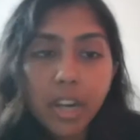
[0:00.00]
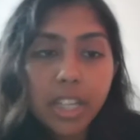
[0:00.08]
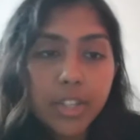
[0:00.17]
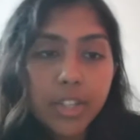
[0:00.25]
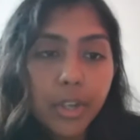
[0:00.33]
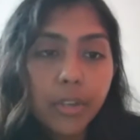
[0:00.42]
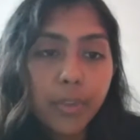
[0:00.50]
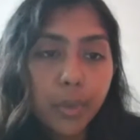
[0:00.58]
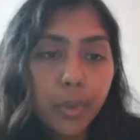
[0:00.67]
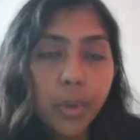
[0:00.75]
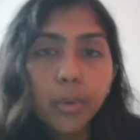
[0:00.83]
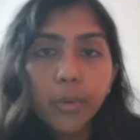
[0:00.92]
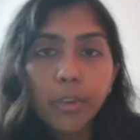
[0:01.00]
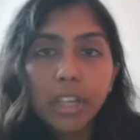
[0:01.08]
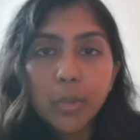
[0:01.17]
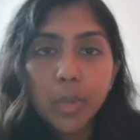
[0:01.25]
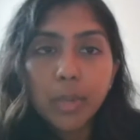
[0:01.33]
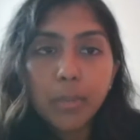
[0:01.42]
trying to go for your whole
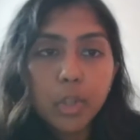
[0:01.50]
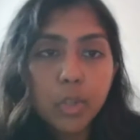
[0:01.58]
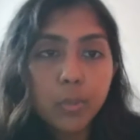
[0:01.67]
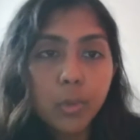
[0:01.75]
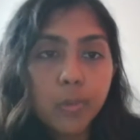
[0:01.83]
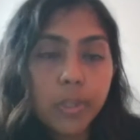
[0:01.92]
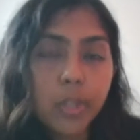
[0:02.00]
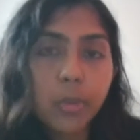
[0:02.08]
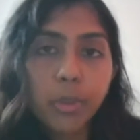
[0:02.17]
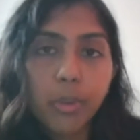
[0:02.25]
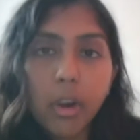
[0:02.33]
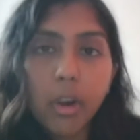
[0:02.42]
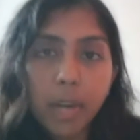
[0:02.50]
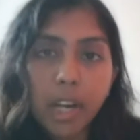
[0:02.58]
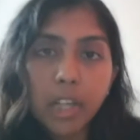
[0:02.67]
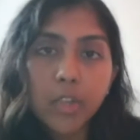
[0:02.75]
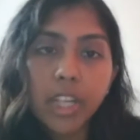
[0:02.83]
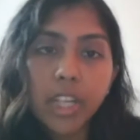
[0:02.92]
grains where possible, especially with your
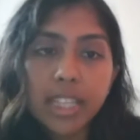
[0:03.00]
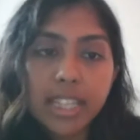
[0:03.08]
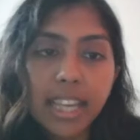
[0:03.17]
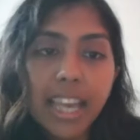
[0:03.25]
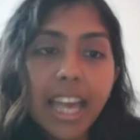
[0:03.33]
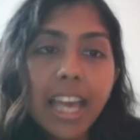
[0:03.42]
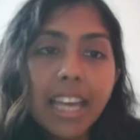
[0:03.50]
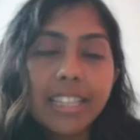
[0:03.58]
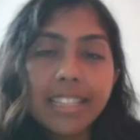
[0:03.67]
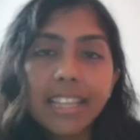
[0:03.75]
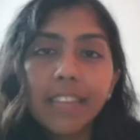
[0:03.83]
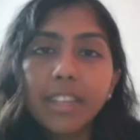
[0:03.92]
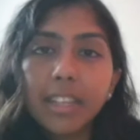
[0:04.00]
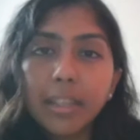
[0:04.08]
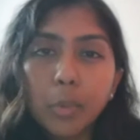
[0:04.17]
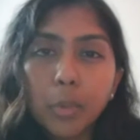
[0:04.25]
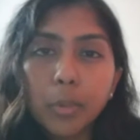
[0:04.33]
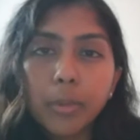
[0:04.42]
carbohydrate intake, is
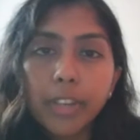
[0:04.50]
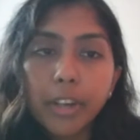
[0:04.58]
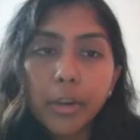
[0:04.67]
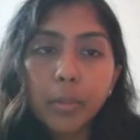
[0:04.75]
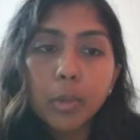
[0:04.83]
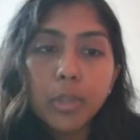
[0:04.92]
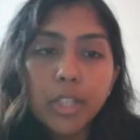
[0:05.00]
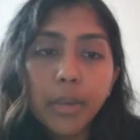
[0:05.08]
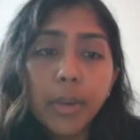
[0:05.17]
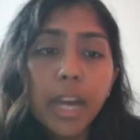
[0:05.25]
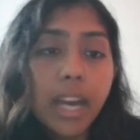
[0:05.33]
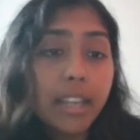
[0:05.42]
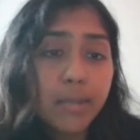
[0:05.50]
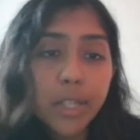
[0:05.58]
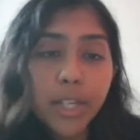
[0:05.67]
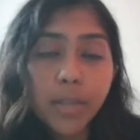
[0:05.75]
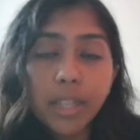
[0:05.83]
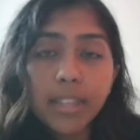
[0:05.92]
definitely more preferable. So
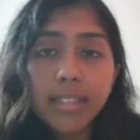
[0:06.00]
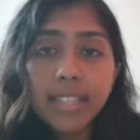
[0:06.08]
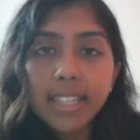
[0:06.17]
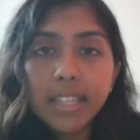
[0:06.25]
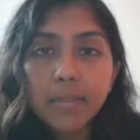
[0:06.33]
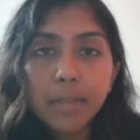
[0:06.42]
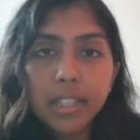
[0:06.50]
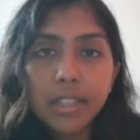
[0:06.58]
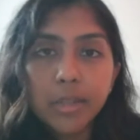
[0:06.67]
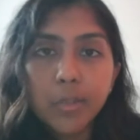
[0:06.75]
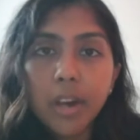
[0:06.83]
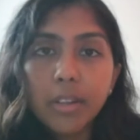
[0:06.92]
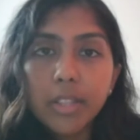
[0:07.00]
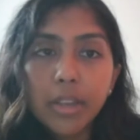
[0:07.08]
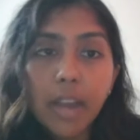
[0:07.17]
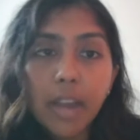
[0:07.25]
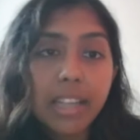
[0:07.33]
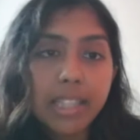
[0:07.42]
especially with the seeded buns as well.
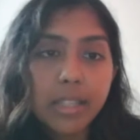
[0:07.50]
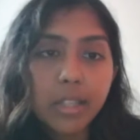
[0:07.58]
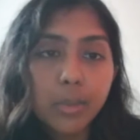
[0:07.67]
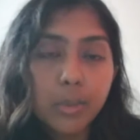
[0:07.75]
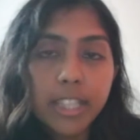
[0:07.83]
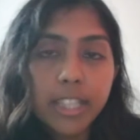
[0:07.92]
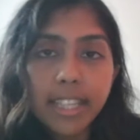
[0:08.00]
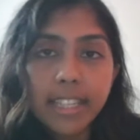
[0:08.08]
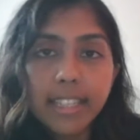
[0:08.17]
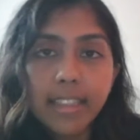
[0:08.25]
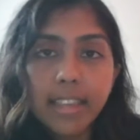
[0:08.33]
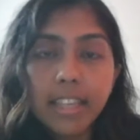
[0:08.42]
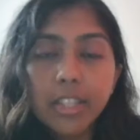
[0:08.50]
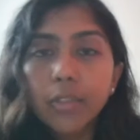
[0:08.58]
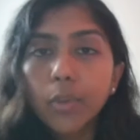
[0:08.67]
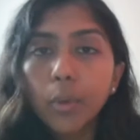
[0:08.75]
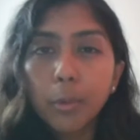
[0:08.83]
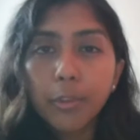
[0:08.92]
So you're adding your seeds in there,
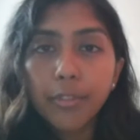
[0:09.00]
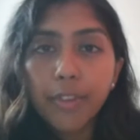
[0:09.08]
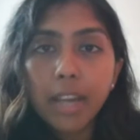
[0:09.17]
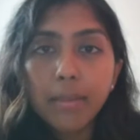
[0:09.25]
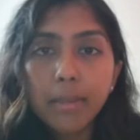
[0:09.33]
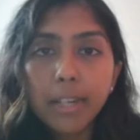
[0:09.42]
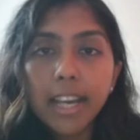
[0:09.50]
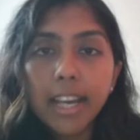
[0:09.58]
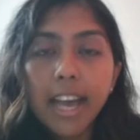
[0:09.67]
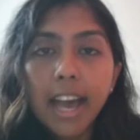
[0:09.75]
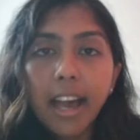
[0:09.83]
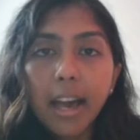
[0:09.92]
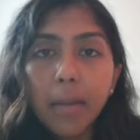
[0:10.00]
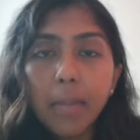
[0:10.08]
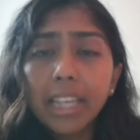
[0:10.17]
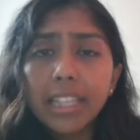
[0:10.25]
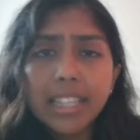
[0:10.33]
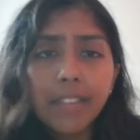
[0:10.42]
so you've got more fiber,
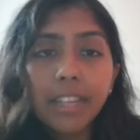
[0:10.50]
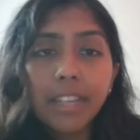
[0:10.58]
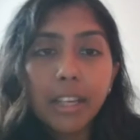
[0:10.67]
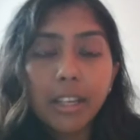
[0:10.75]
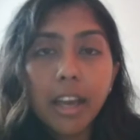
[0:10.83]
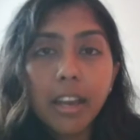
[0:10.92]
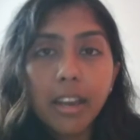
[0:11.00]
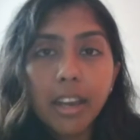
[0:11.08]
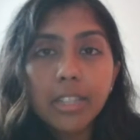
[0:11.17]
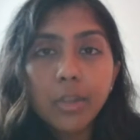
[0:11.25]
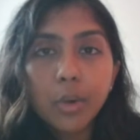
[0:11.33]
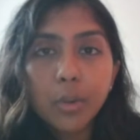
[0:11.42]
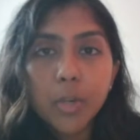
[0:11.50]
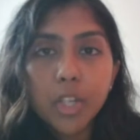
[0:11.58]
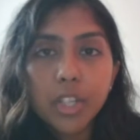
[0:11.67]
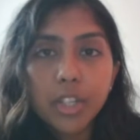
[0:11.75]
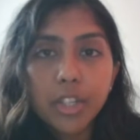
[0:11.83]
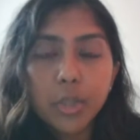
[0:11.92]
and definitely a nice
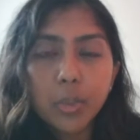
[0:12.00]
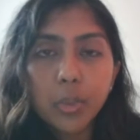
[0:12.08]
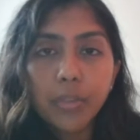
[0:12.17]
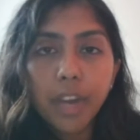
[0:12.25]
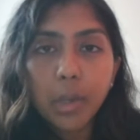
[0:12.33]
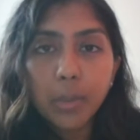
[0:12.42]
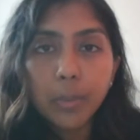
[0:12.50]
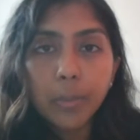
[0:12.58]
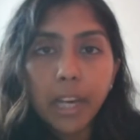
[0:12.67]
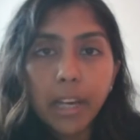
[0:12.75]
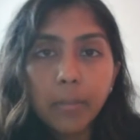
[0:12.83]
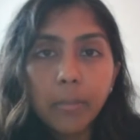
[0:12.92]
option to sort of help